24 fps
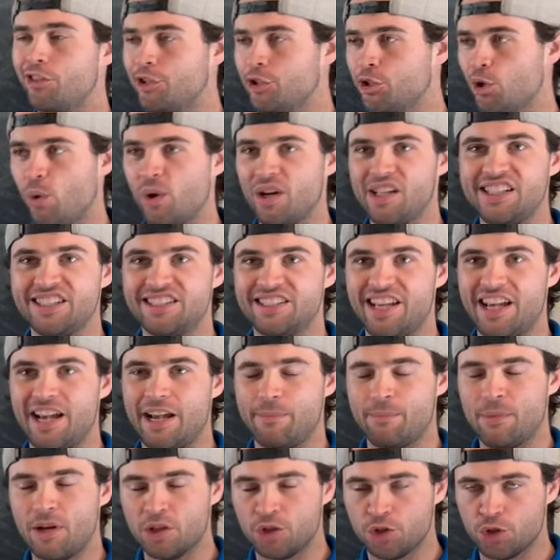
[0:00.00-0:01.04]
the 20s
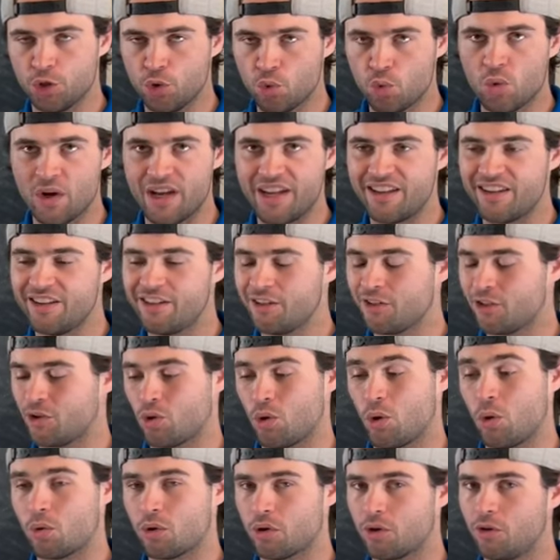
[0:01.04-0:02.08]
game to win
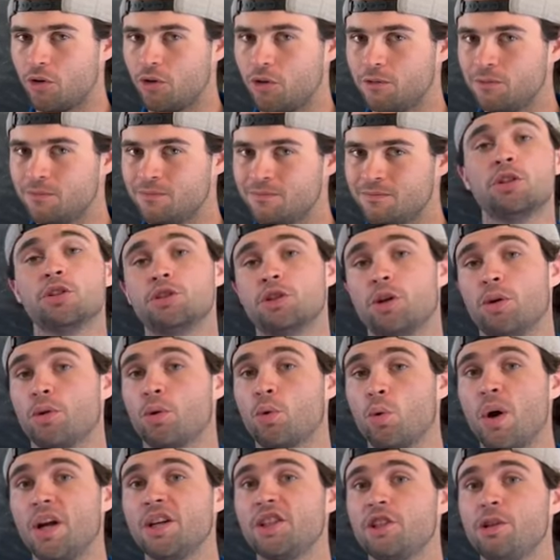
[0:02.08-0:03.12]
Crokinole. So the
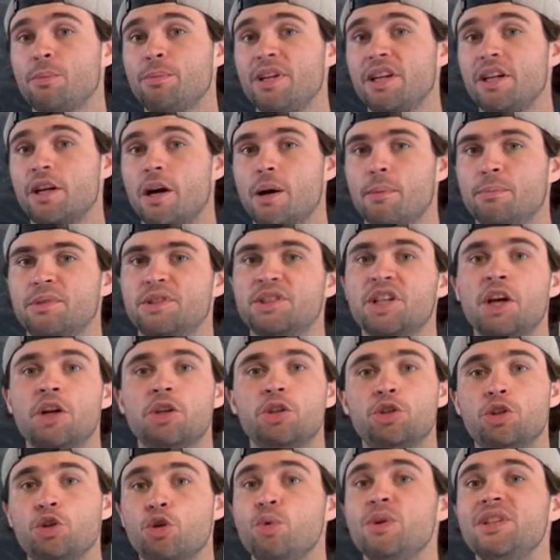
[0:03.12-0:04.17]
question becomes,
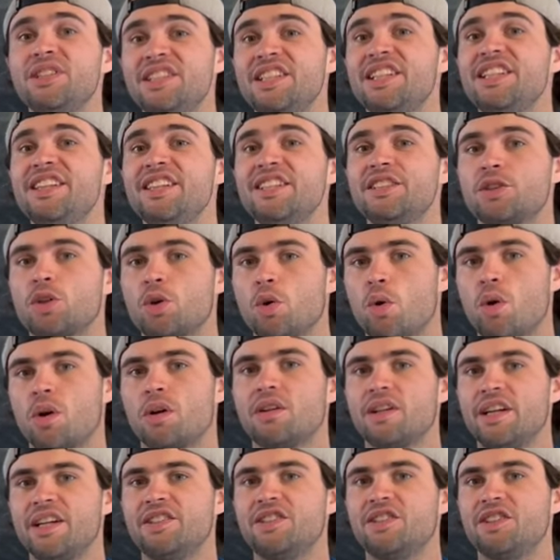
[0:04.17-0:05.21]
do we see this
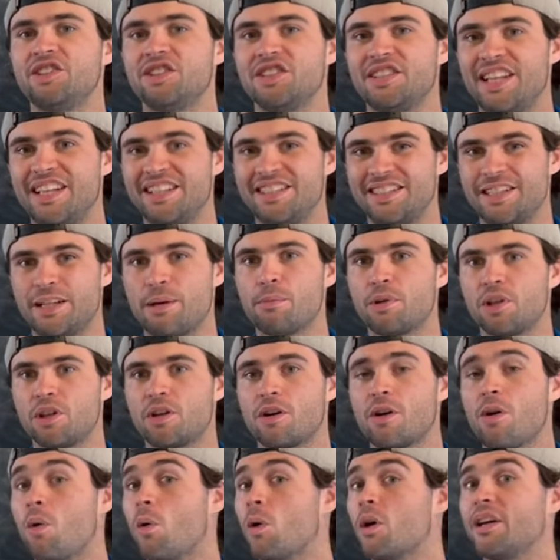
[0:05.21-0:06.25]
correlation stay
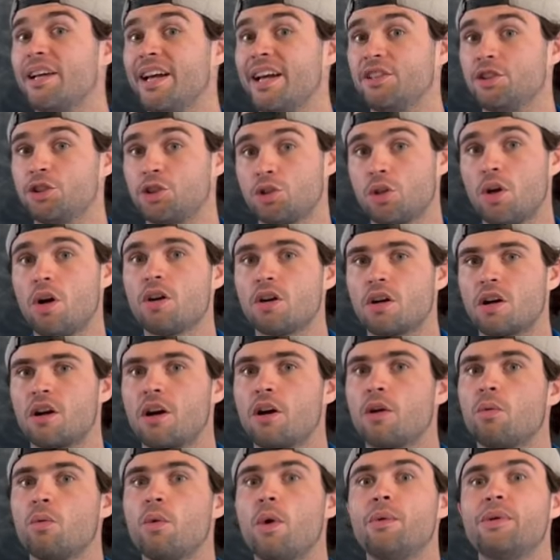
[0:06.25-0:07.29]
similar or get
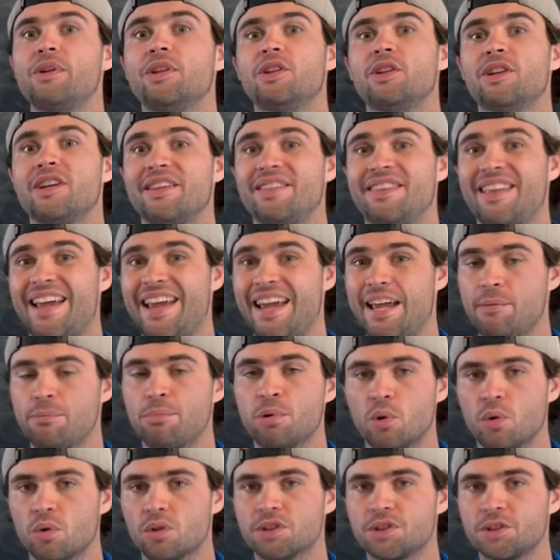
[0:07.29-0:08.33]
stronger when we look at the A
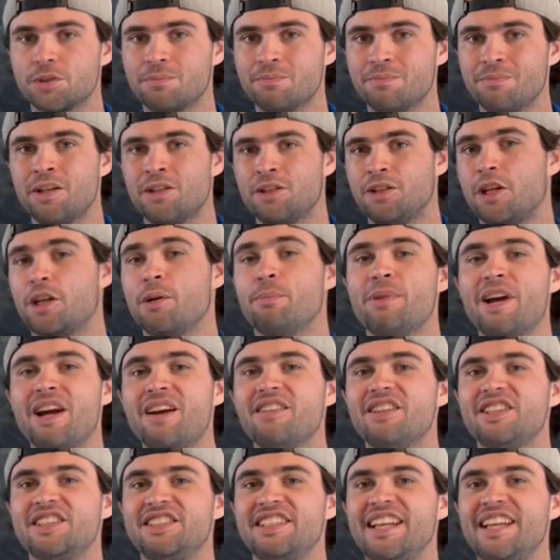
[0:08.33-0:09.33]
pools? To compare this